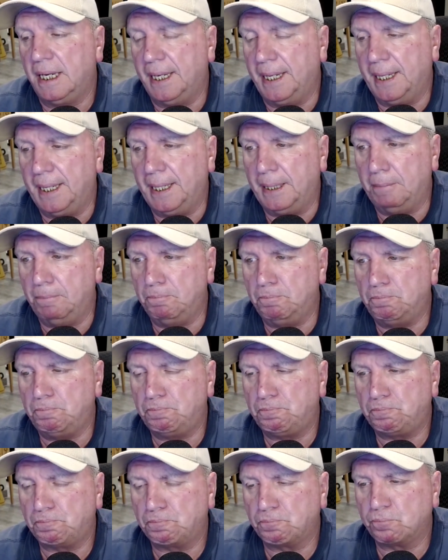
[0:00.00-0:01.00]
Um,
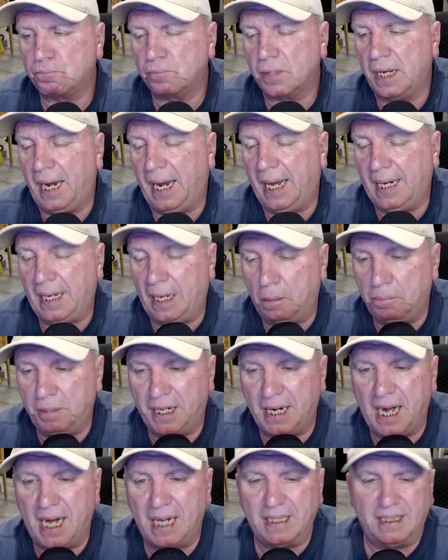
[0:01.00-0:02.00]
and I'll
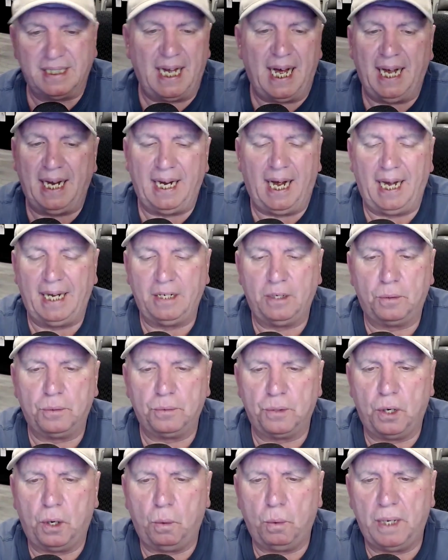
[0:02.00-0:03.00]
be honest, I, I
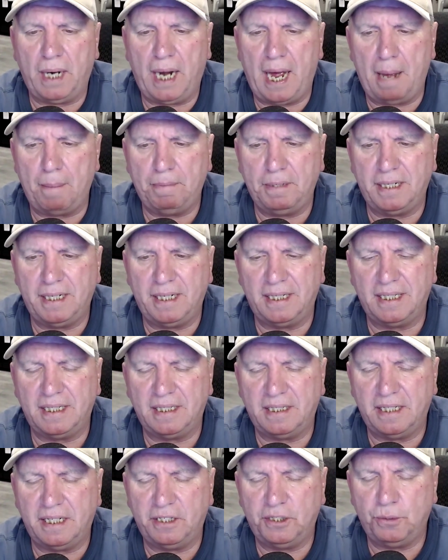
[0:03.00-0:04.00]
don't know what happened in
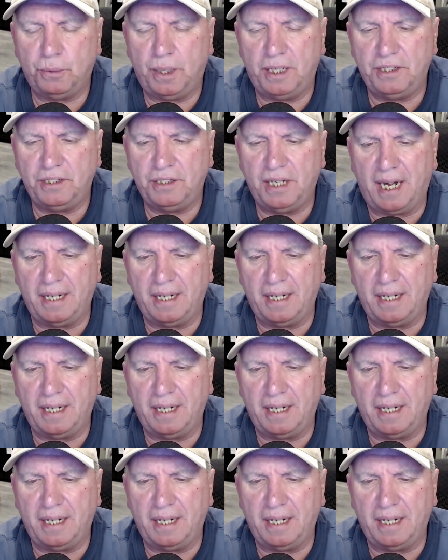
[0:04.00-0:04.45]
this situation.